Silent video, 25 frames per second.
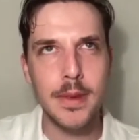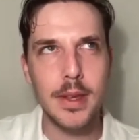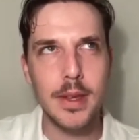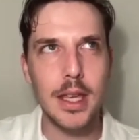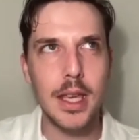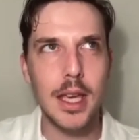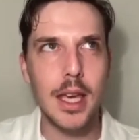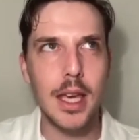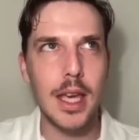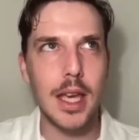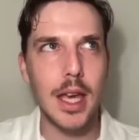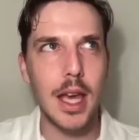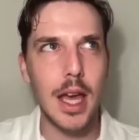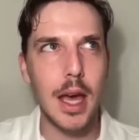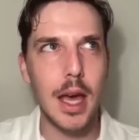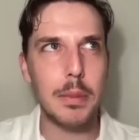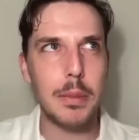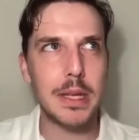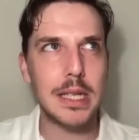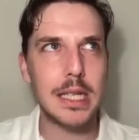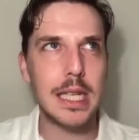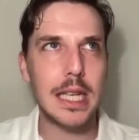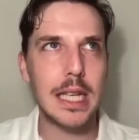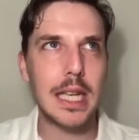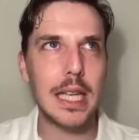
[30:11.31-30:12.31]
a
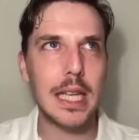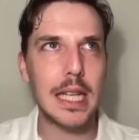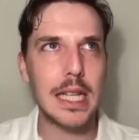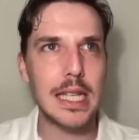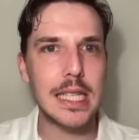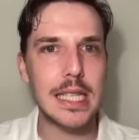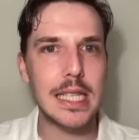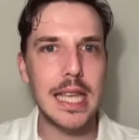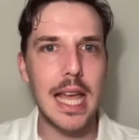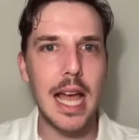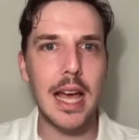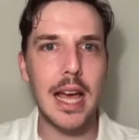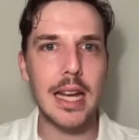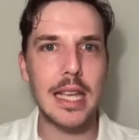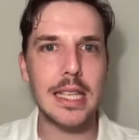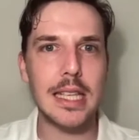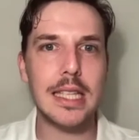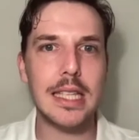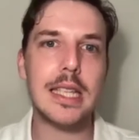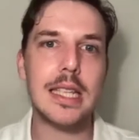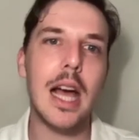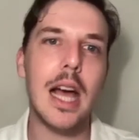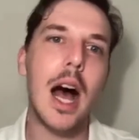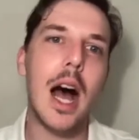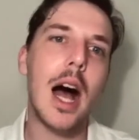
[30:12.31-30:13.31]
particular Saudi
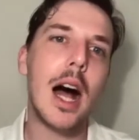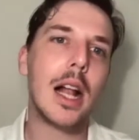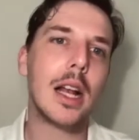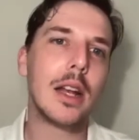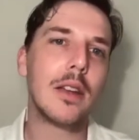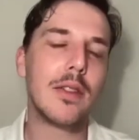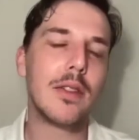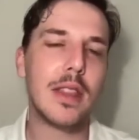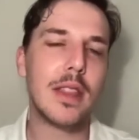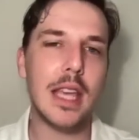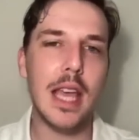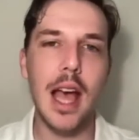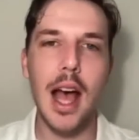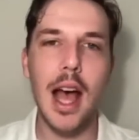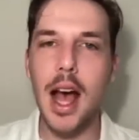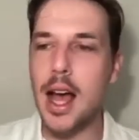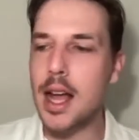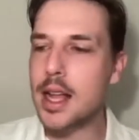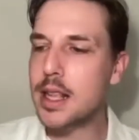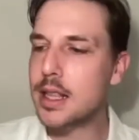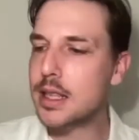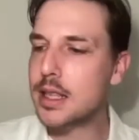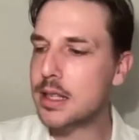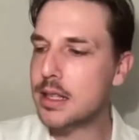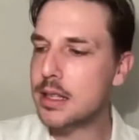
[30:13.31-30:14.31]
style of the
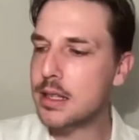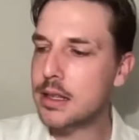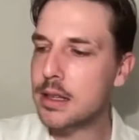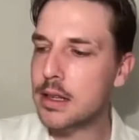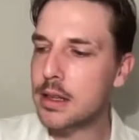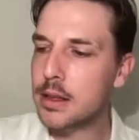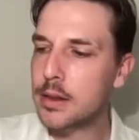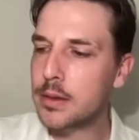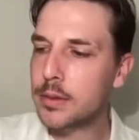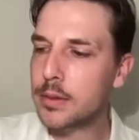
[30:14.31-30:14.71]
arts?